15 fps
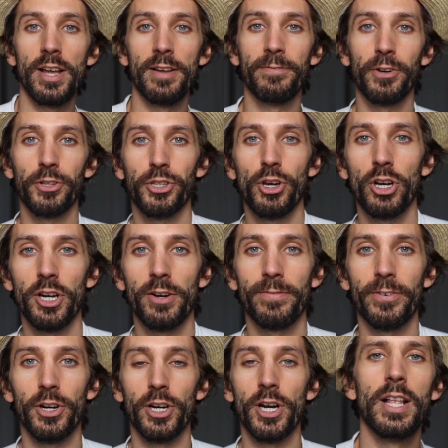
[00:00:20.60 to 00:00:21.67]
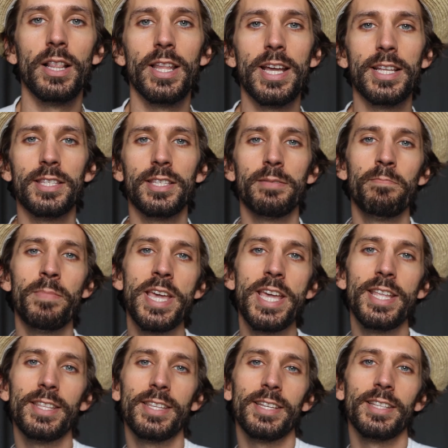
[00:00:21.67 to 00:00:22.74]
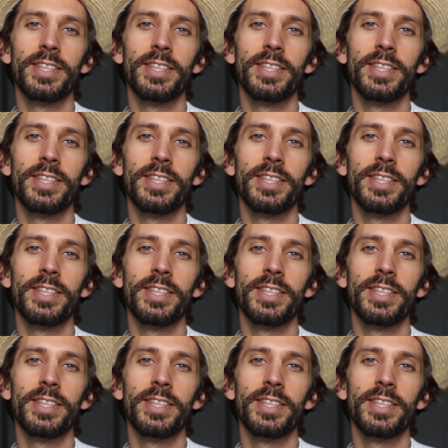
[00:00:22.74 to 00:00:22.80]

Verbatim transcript: and photographer. Let's meet